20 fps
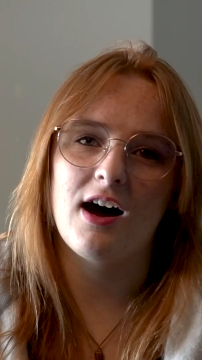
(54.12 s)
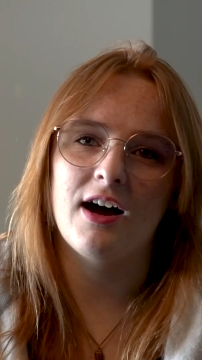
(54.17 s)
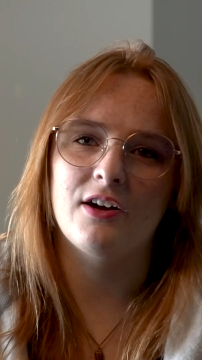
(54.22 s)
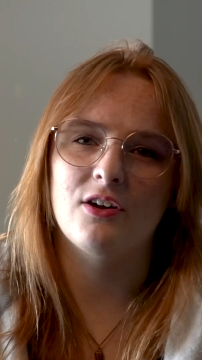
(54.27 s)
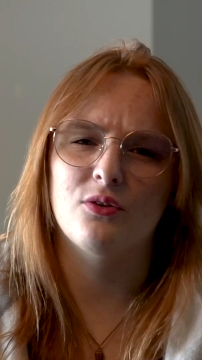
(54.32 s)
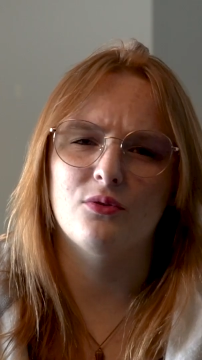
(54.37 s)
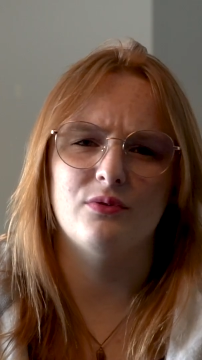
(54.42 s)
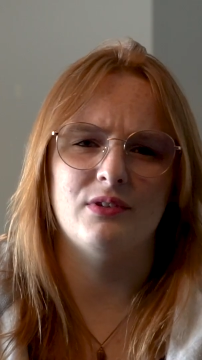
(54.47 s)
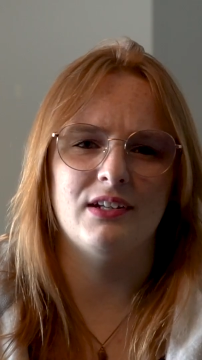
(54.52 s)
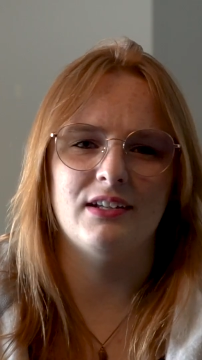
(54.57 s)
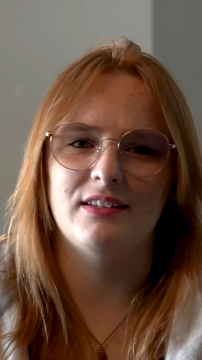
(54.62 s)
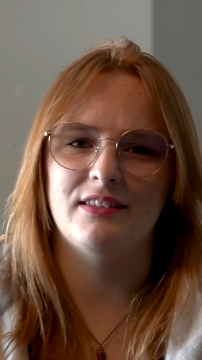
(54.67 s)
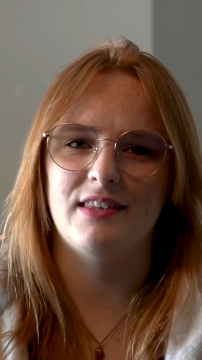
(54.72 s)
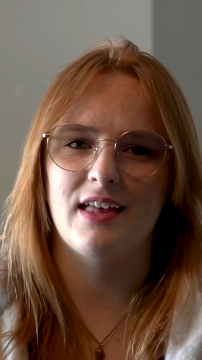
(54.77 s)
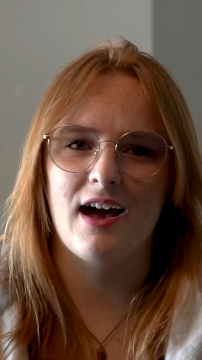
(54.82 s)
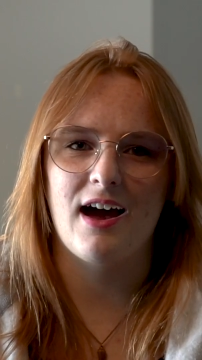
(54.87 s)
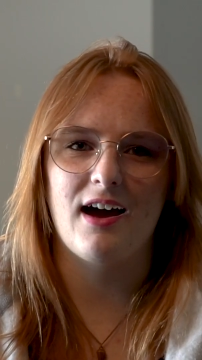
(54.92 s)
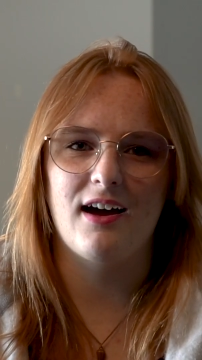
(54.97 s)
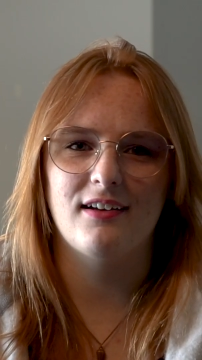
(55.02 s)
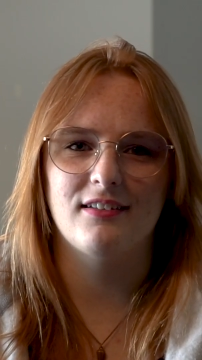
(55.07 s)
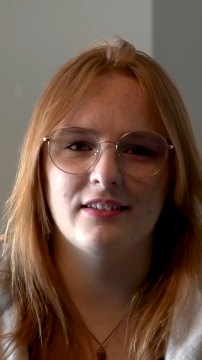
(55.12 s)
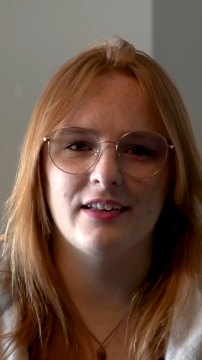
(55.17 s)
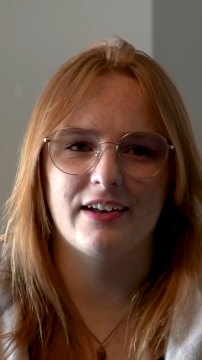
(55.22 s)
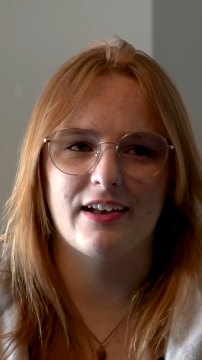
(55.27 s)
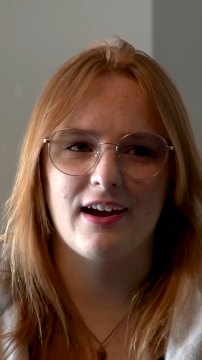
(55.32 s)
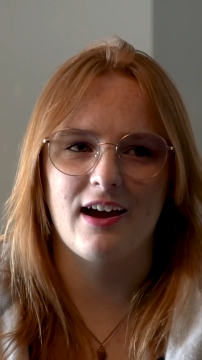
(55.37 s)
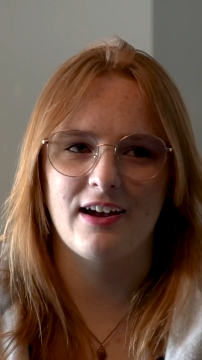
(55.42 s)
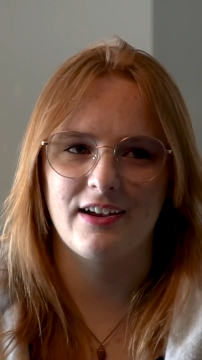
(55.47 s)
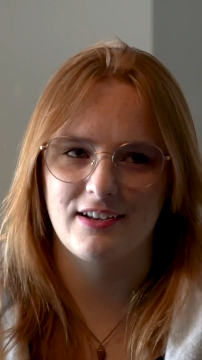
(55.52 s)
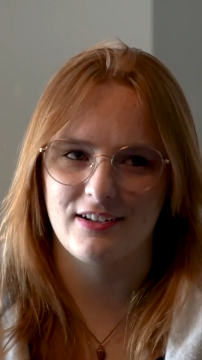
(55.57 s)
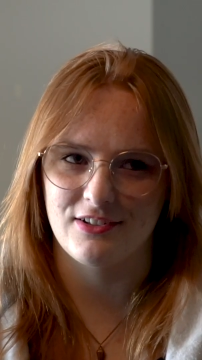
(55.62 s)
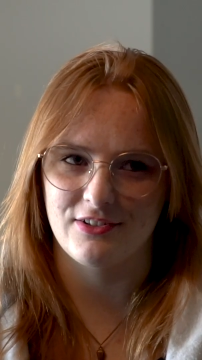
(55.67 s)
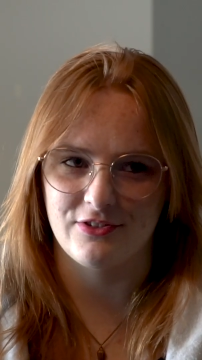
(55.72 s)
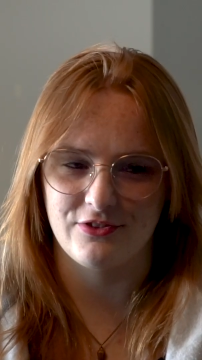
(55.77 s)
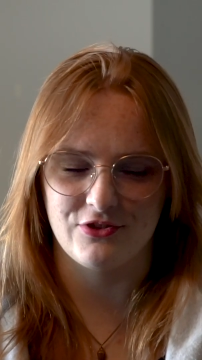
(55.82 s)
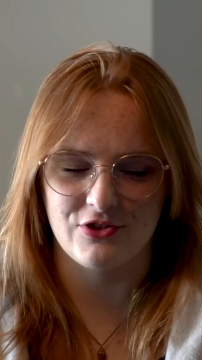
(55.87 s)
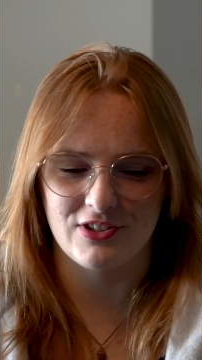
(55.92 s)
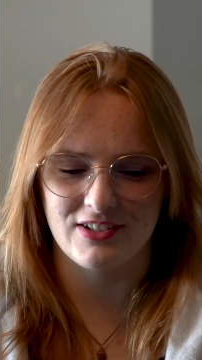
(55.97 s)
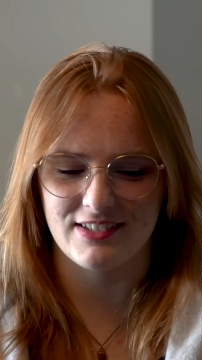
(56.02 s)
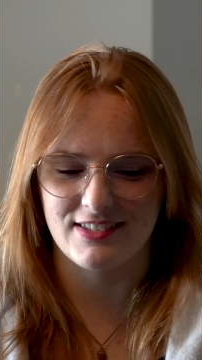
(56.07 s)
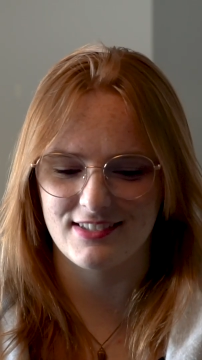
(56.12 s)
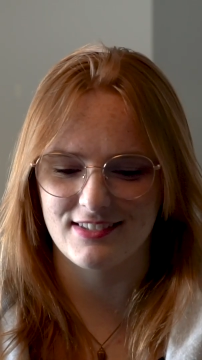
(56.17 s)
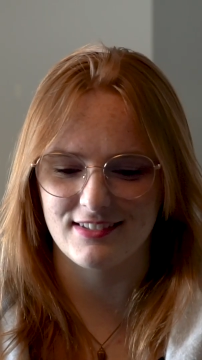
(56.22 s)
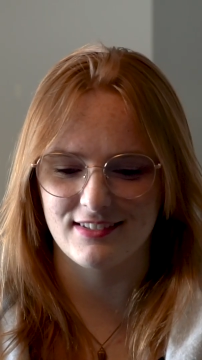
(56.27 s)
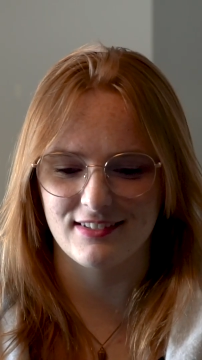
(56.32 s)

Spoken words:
I don't need that. Like, I can just